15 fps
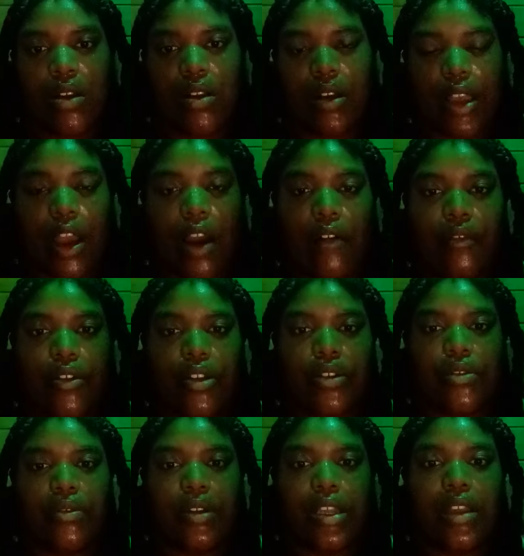look out for
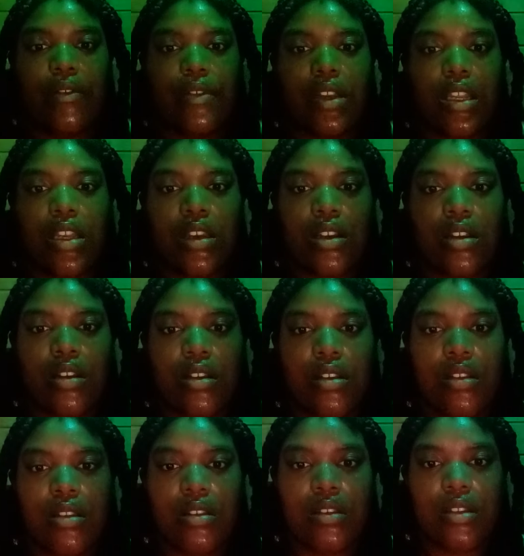you, even in
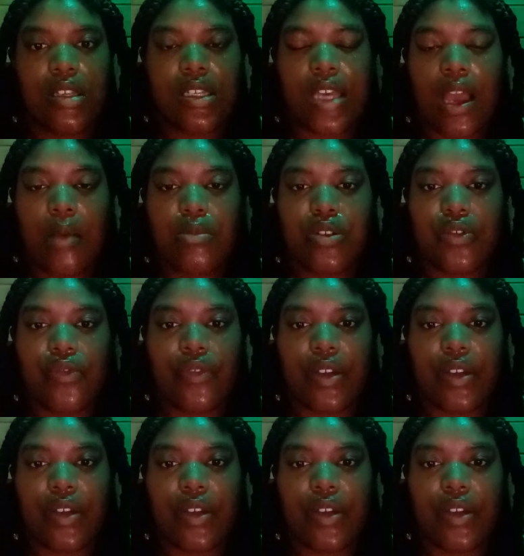the times you